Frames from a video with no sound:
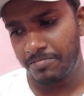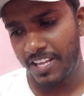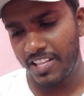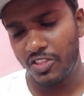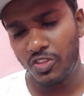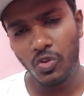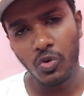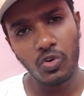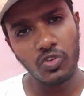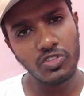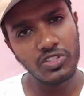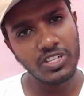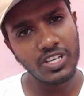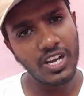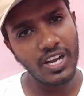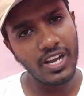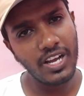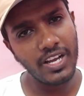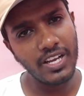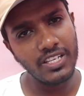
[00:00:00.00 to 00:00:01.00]
and those
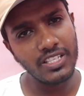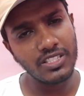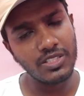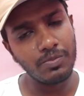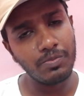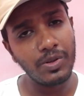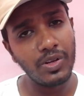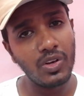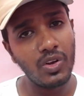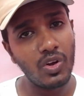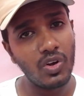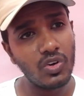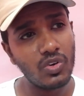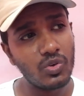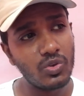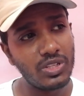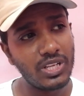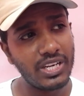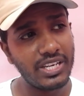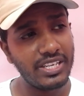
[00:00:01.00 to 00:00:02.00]
guys
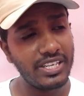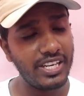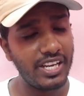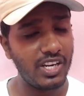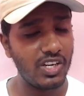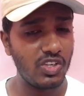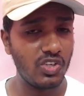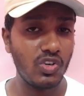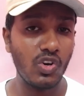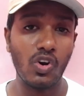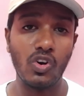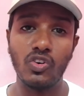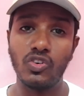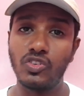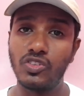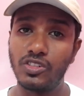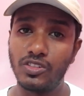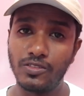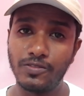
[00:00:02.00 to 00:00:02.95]
belong to the TikTok,